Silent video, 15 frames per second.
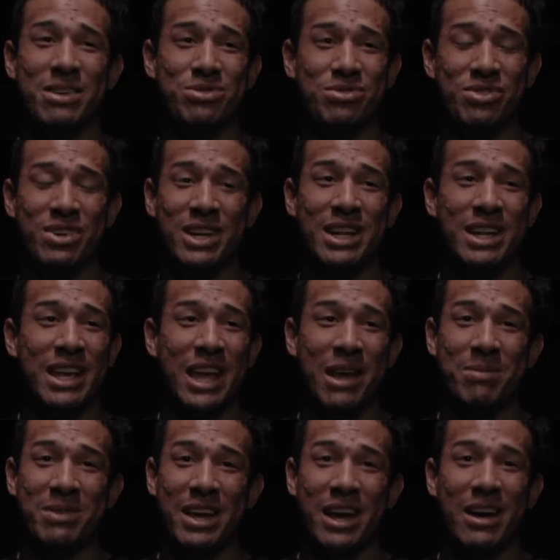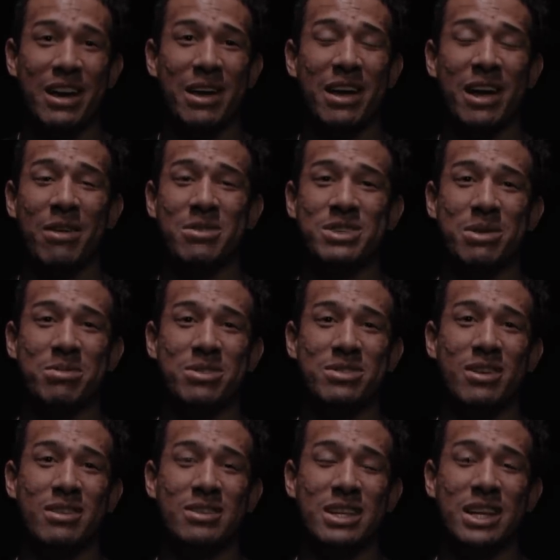Andrew Heaney came down. I, I, was able to
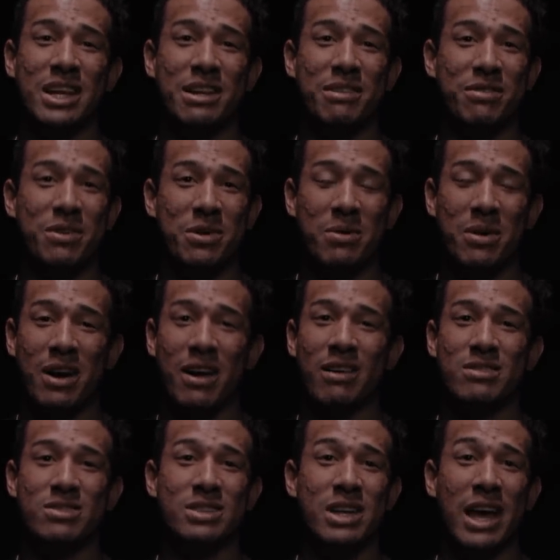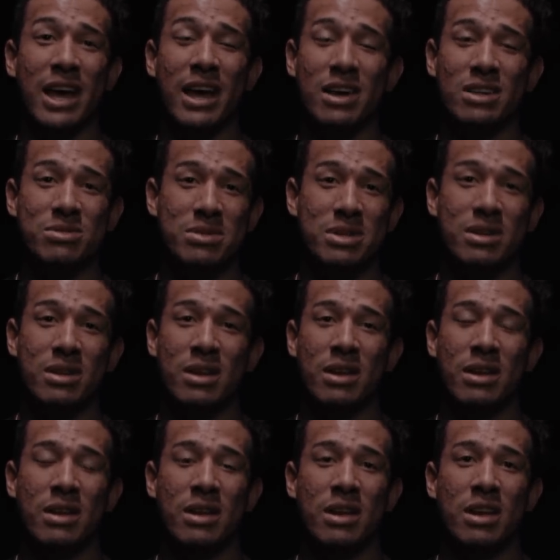talk to Heaney for a while. Skaggs, when
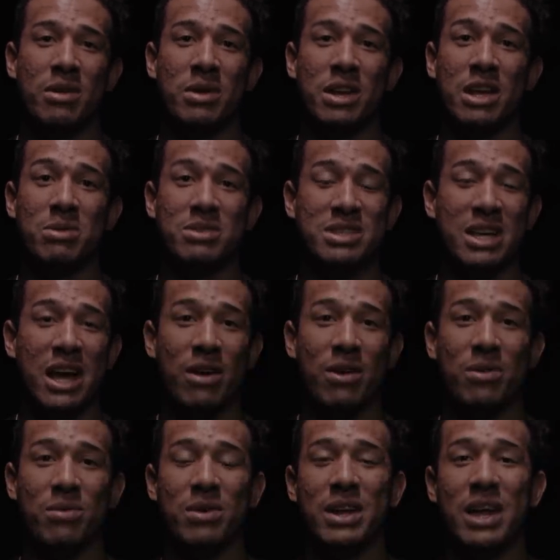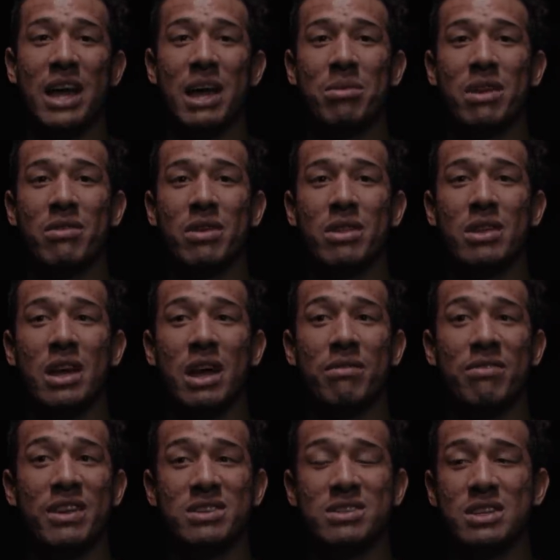when he was down on rehab and everything, I
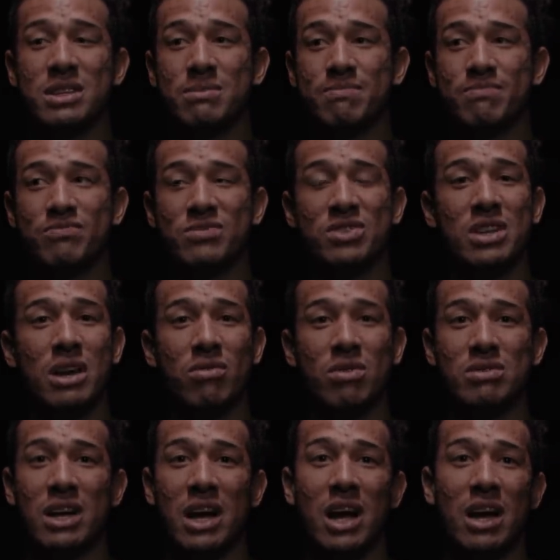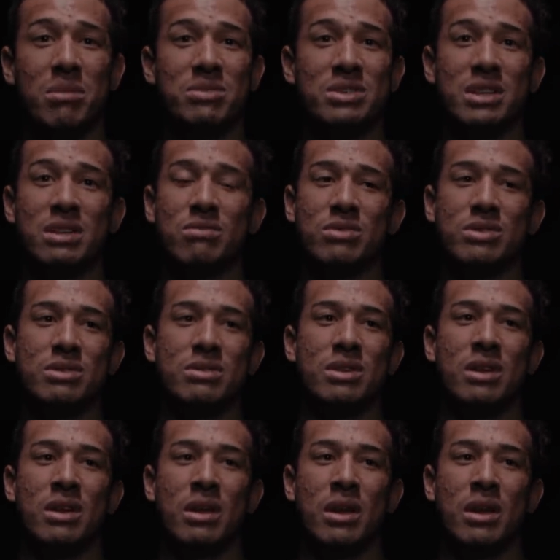faced him several times and was